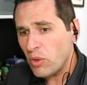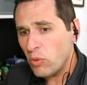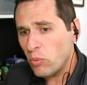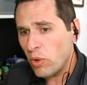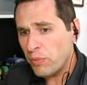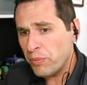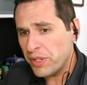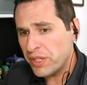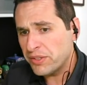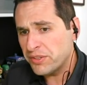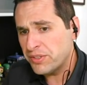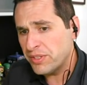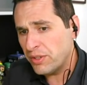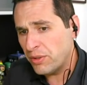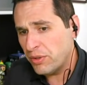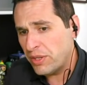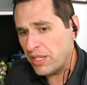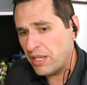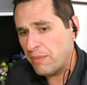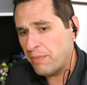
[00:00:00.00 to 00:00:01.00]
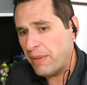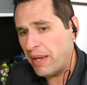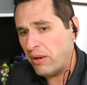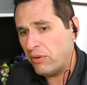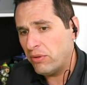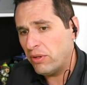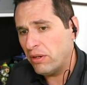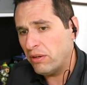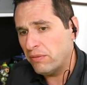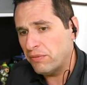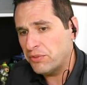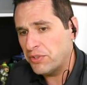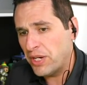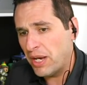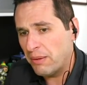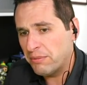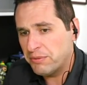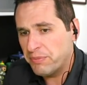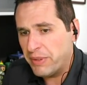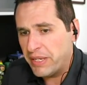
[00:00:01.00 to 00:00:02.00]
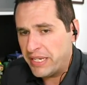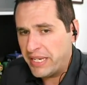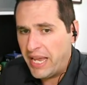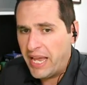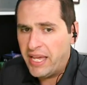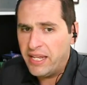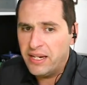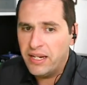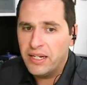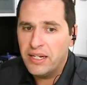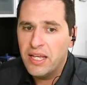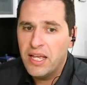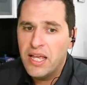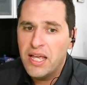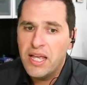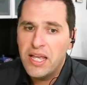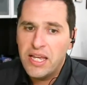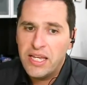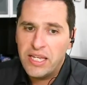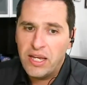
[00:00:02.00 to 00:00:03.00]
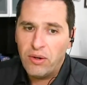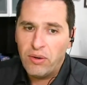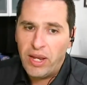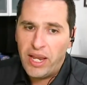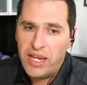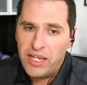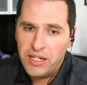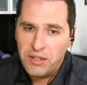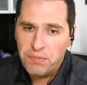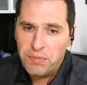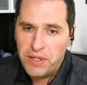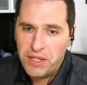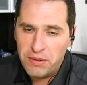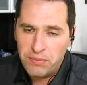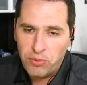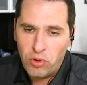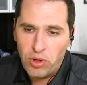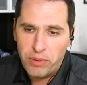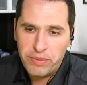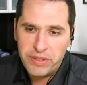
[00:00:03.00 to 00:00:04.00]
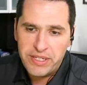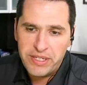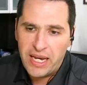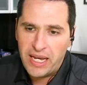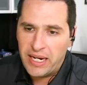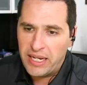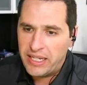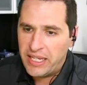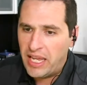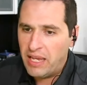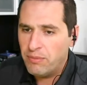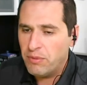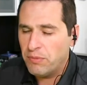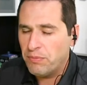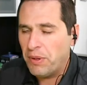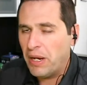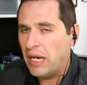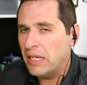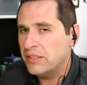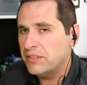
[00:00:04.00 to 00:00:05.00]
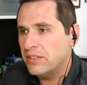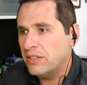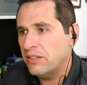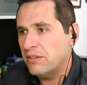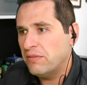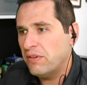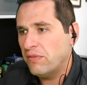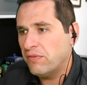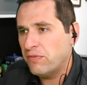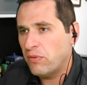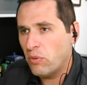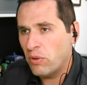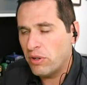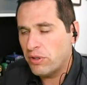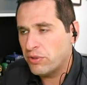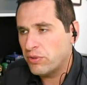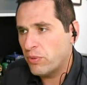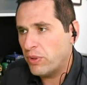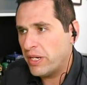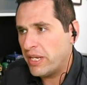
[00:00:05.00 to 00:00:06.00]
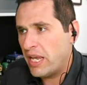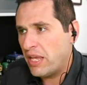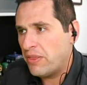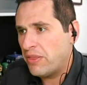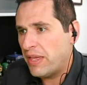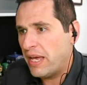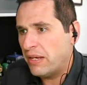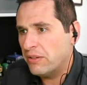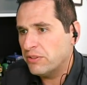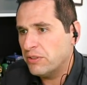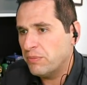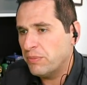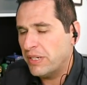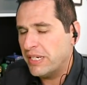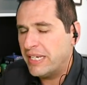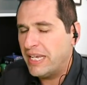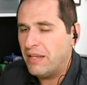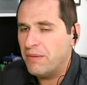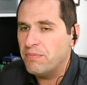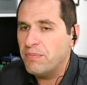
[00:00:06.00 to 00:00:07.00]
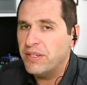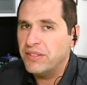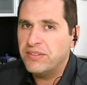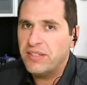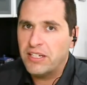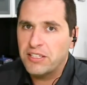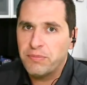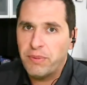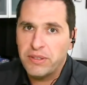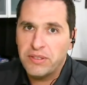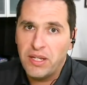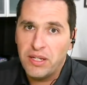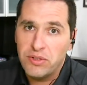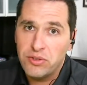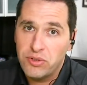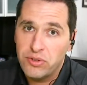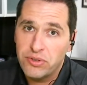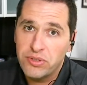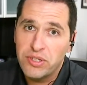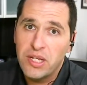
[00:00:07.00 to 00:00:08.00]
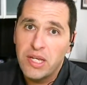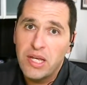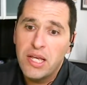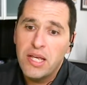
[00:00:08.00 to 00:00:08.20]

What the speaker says: when we consider the amount of jobs being added, you know, ADP employment data came in positive, 428,000, but again, missed expectations.